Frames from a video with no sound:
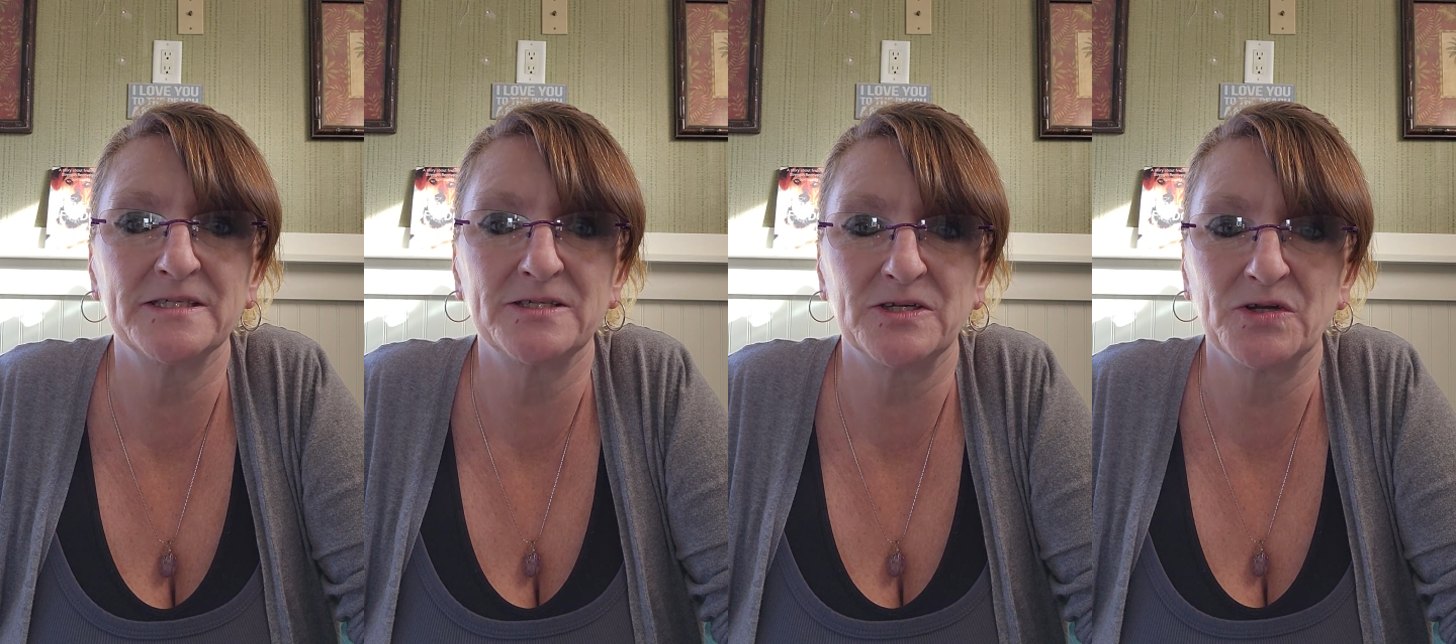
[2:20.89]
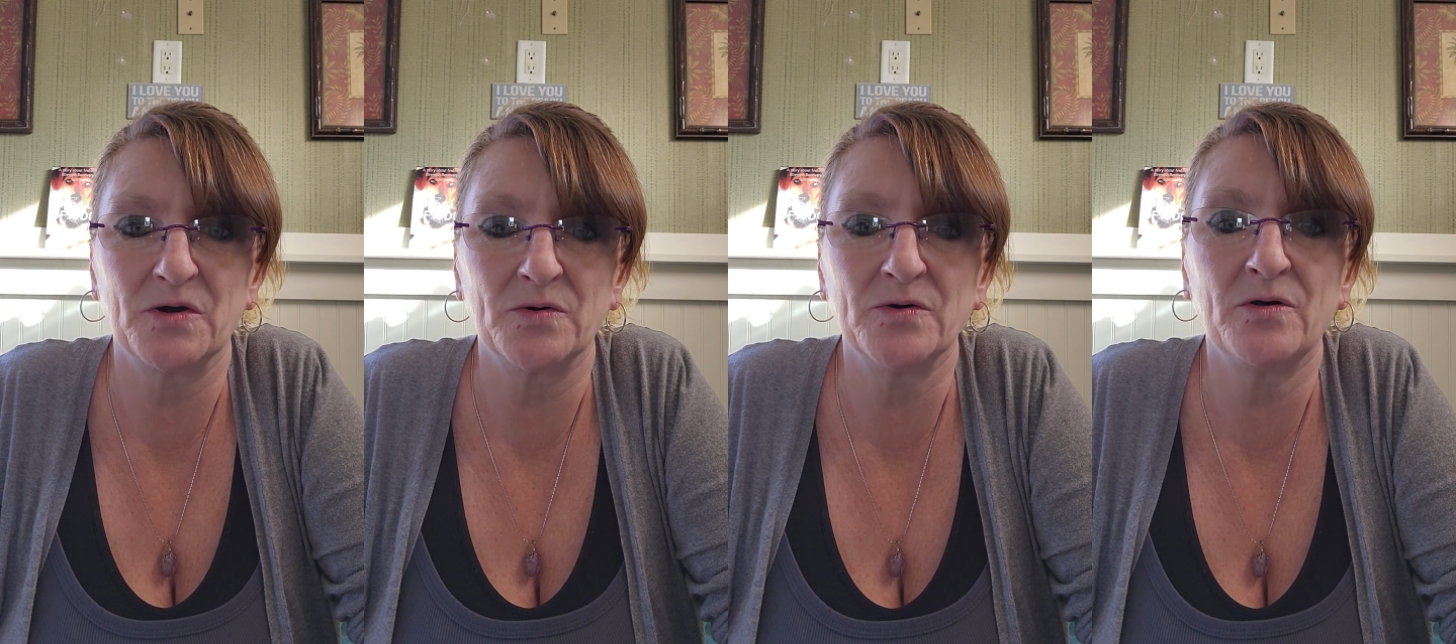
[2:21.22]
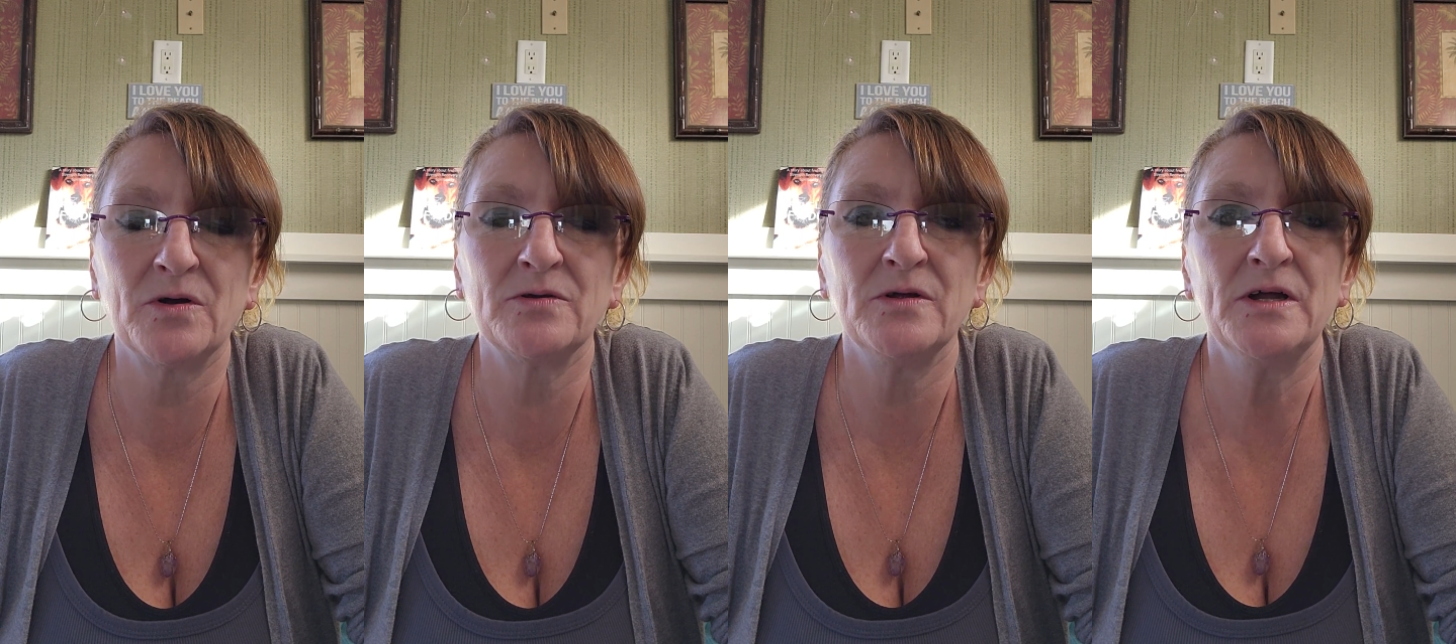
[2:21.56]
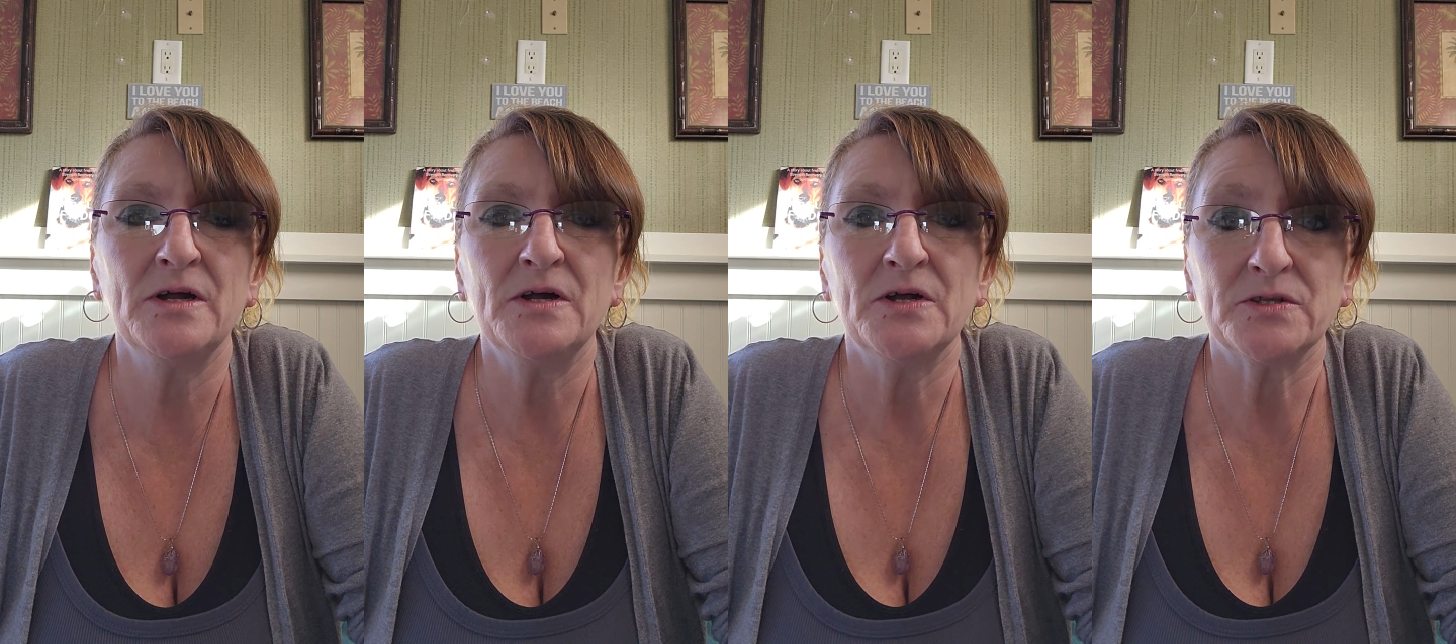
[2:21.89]
to turn
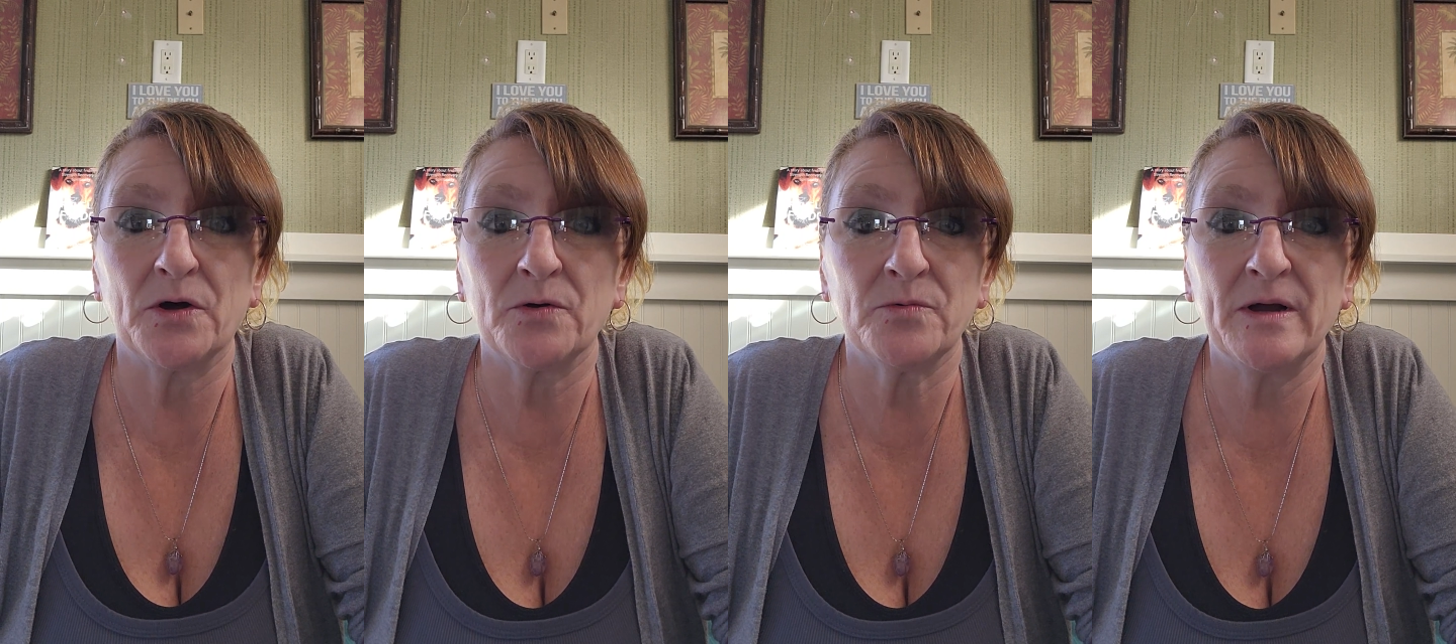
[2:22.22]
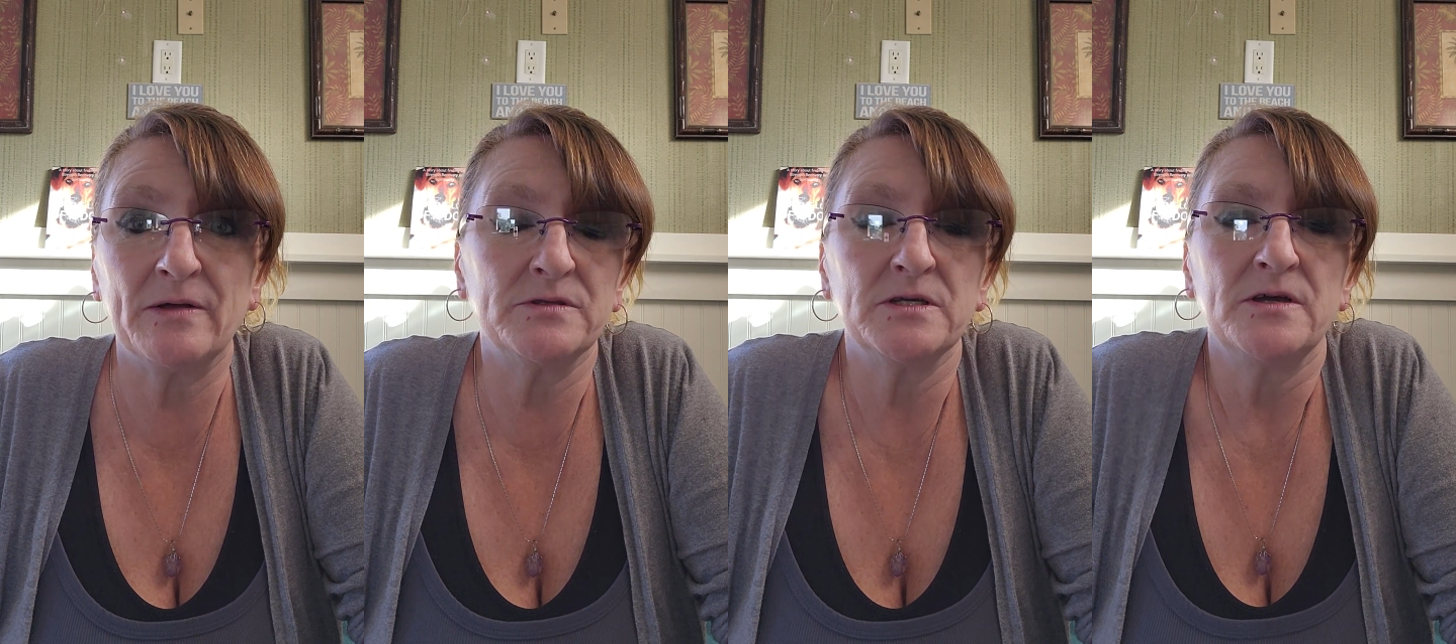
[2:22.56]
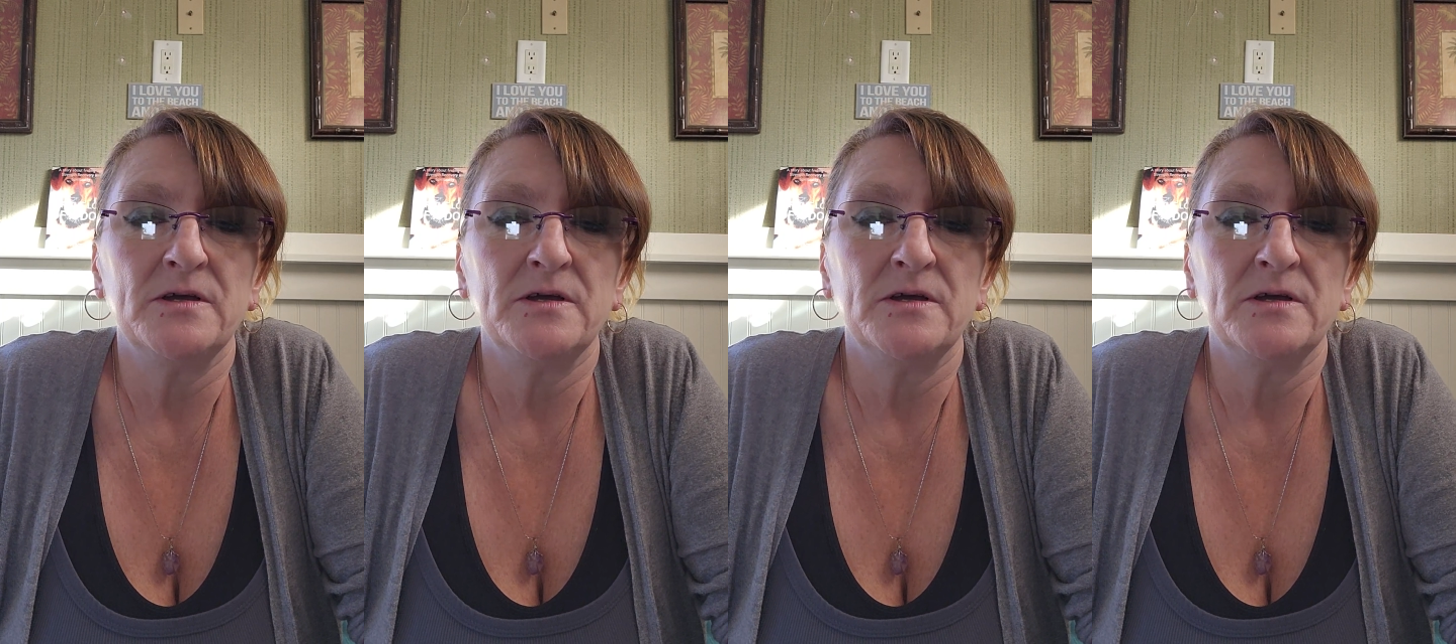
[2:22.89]
around.